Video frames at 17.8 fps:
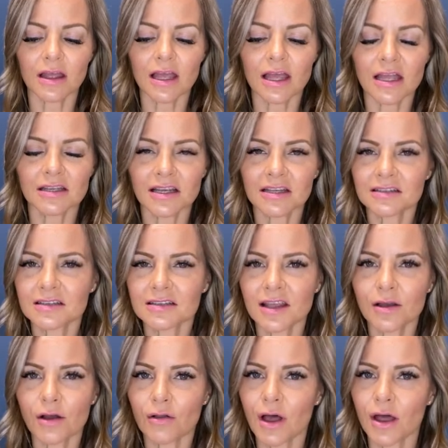it doesn't
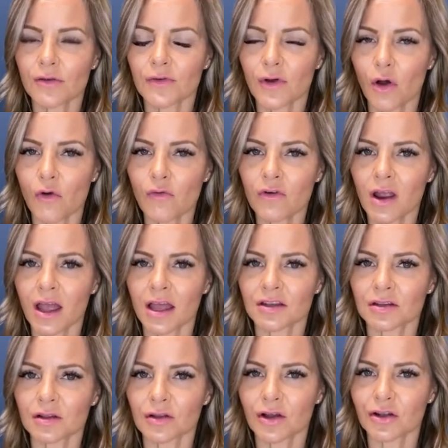take a lot of
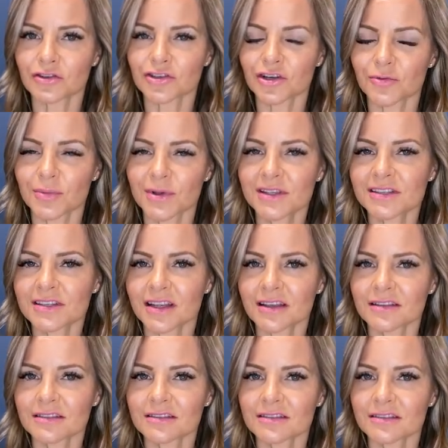overhead to launch your
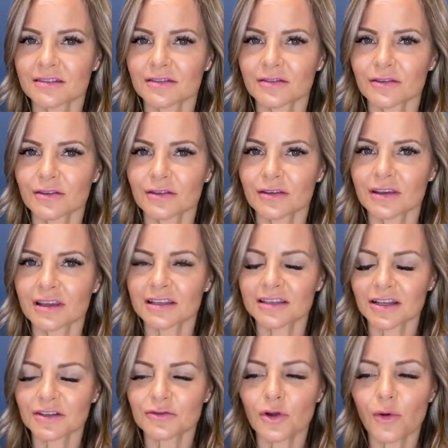business. It
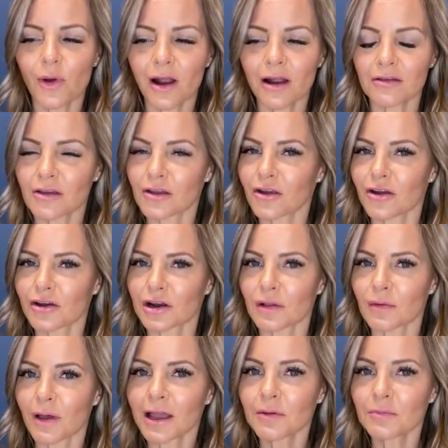does require that you're in
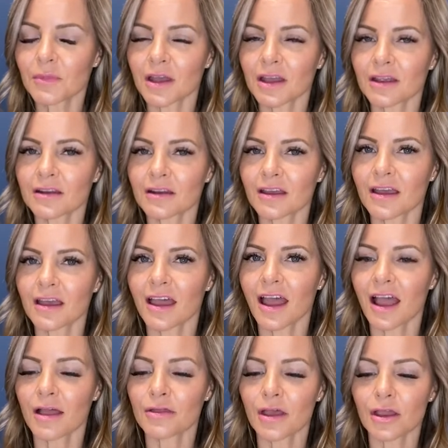alignment
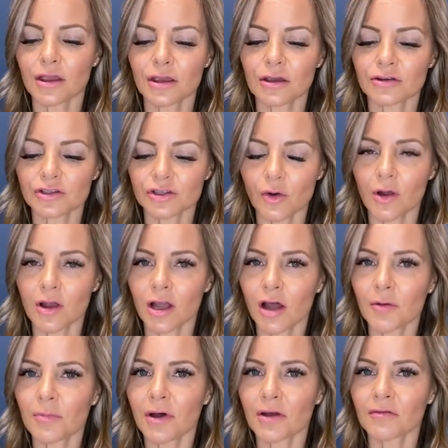and that you're showing
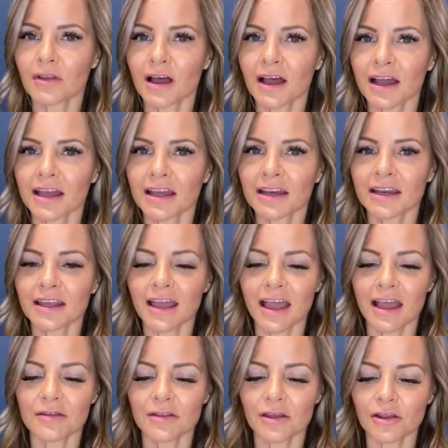up online
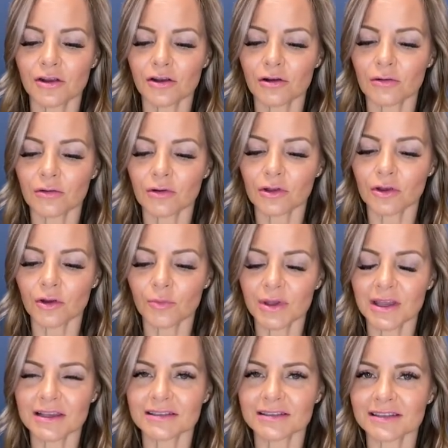and that you're
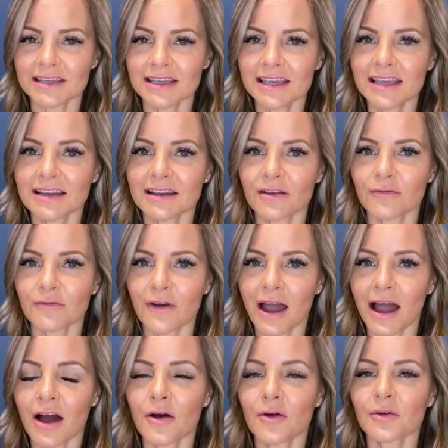being seen and
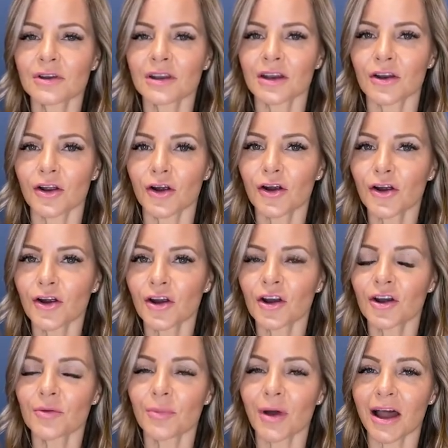found and
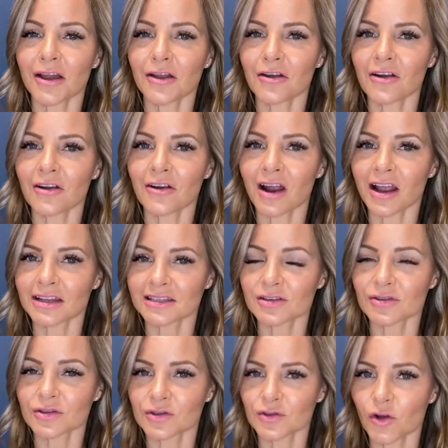heard by your
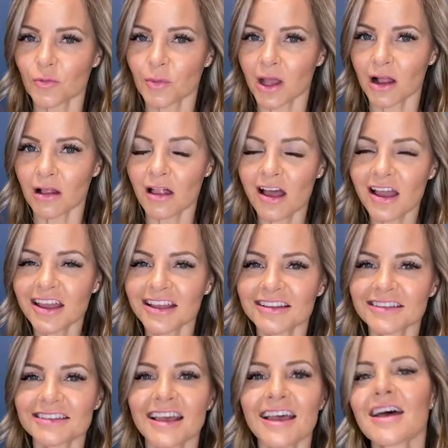ideal soulmate
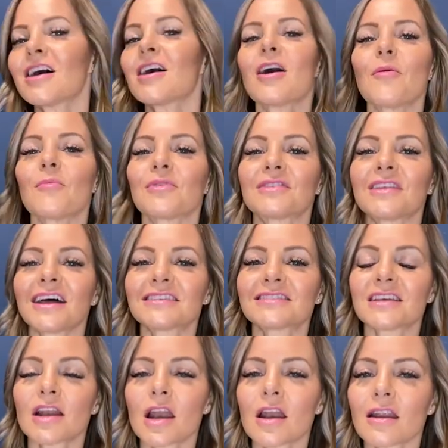clients. But
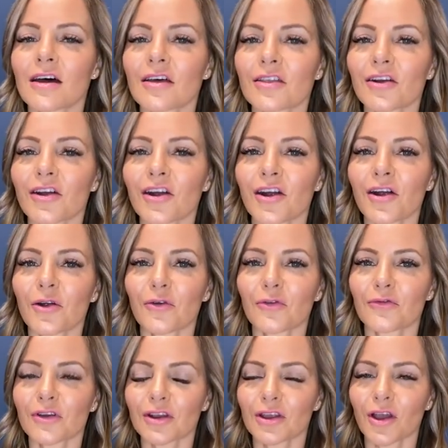that's another
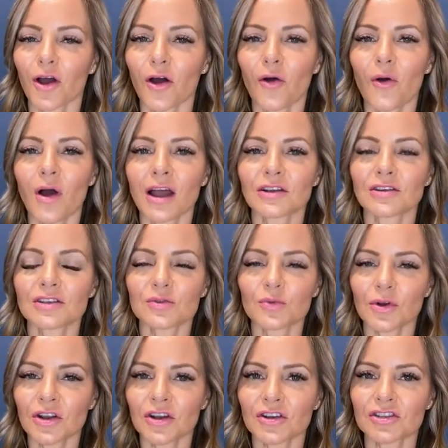video. I
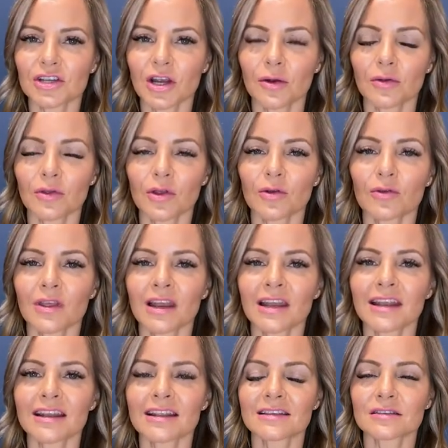just wanted to share with you
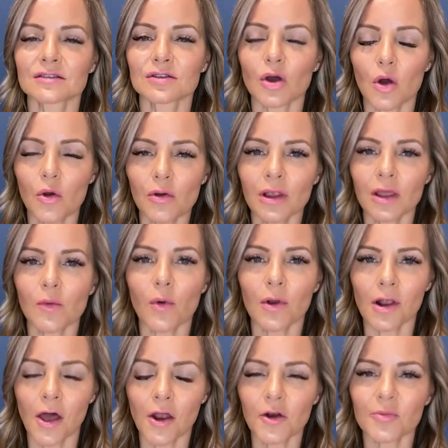that it is totally
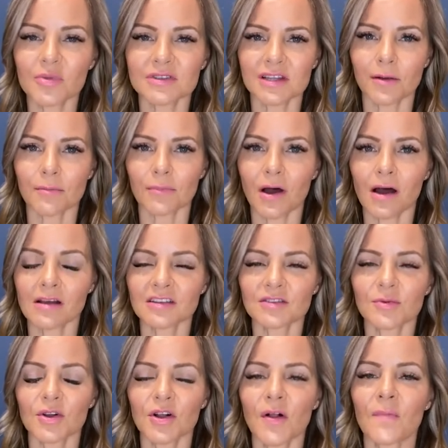100%
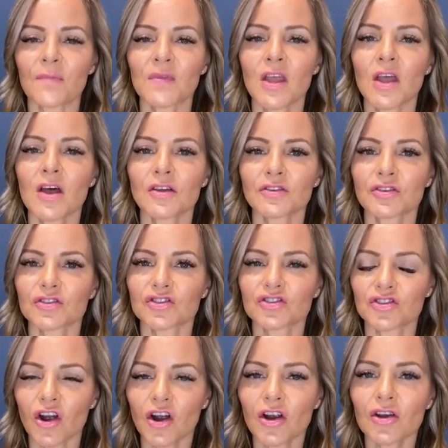possible to
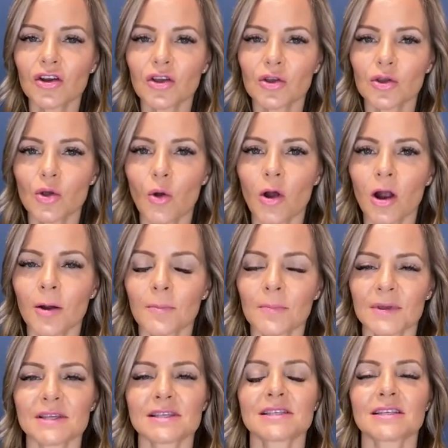start your
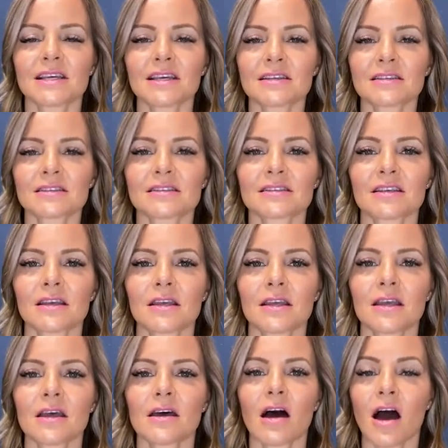business
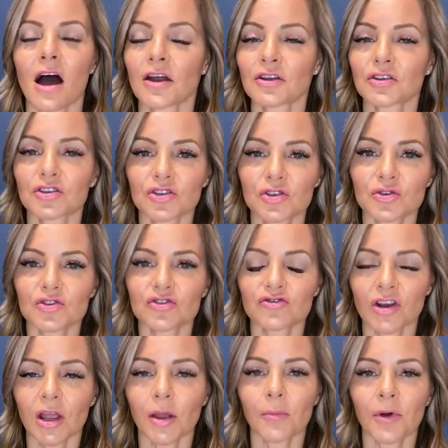on a
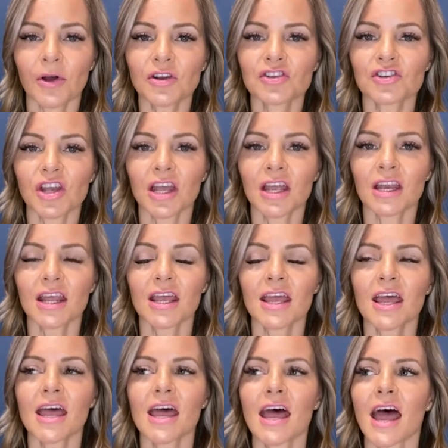shoestring budget.
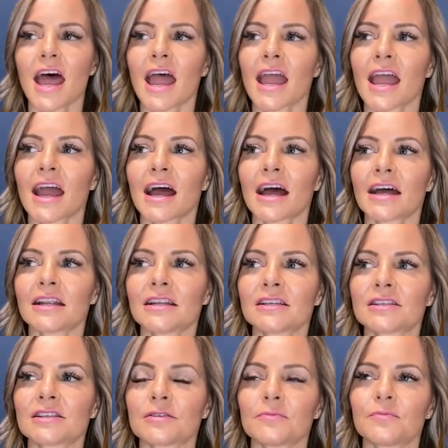
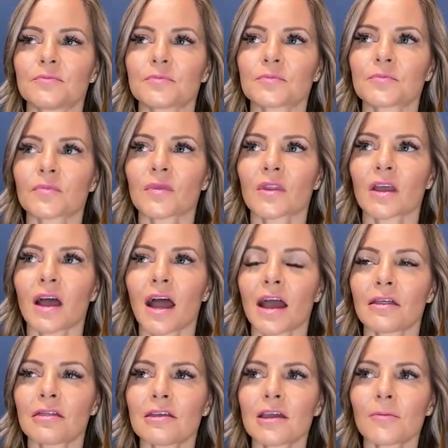And
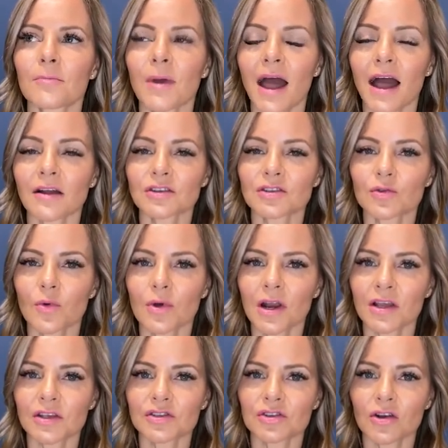I think back to
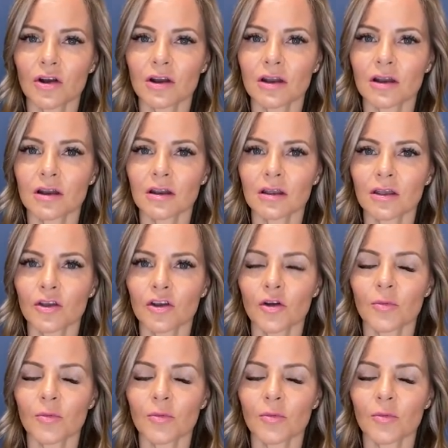when I started,